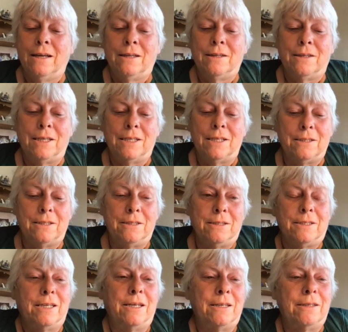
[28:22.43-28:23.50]
this
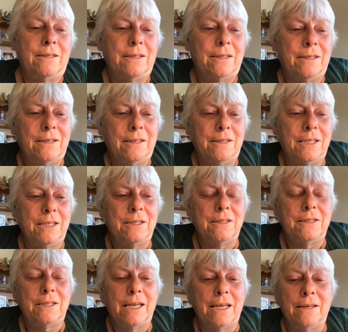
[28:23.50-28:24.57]
is uh, this
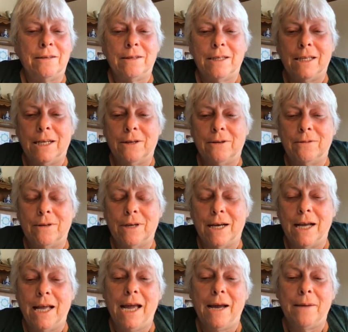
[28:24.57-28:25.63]
is a you know
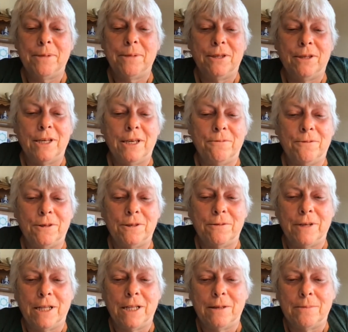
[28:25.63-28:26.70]
a happy thing for
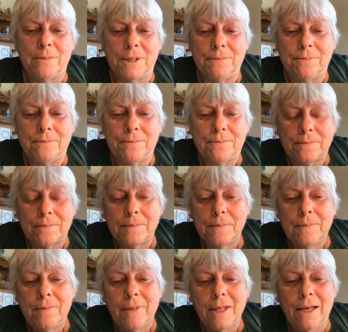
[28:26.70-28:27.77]
development.
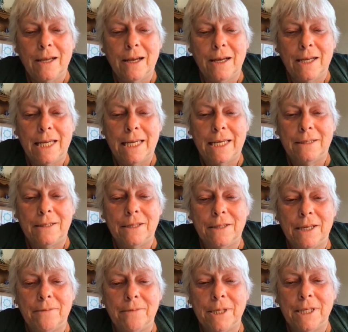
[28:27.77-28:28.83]
And
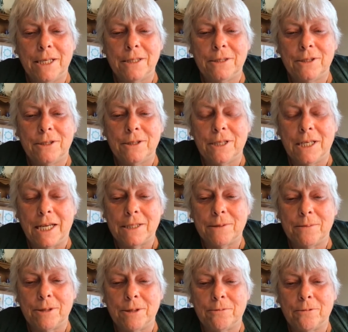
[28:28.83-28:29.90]
then we get to the next
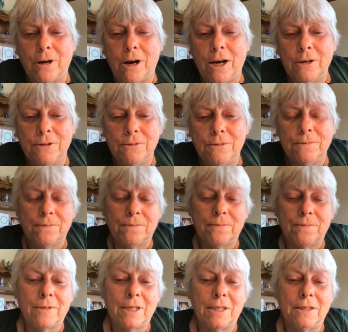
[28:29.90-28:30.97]
one, Rahu,
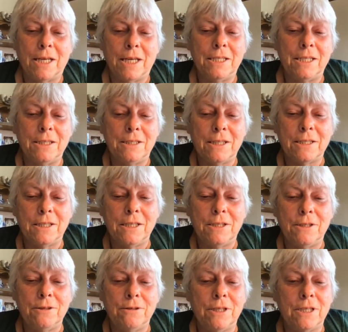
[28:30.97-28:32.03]
1962
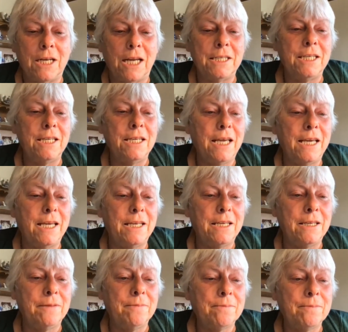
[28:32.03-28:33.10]
to 1980.